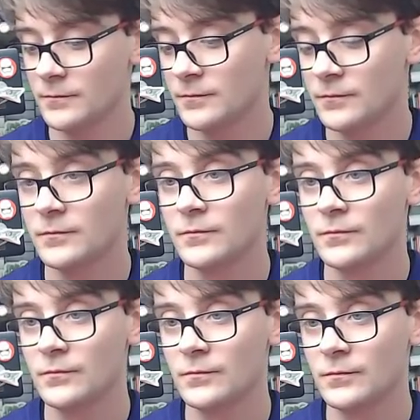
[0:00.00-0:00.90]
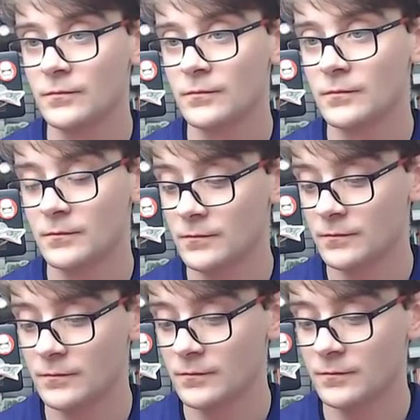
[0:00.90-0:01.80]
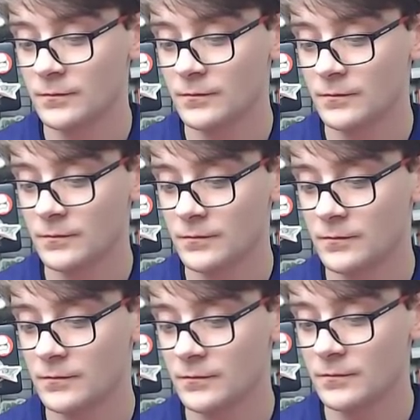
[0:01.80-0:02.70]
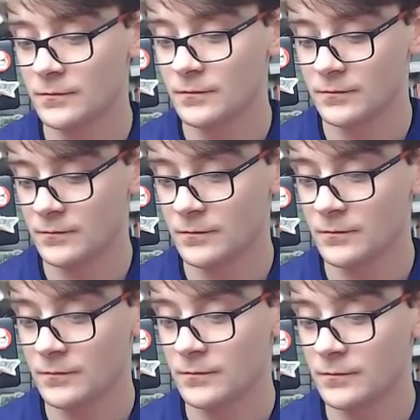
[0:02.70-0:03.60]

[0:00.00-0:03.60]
Nothing is said.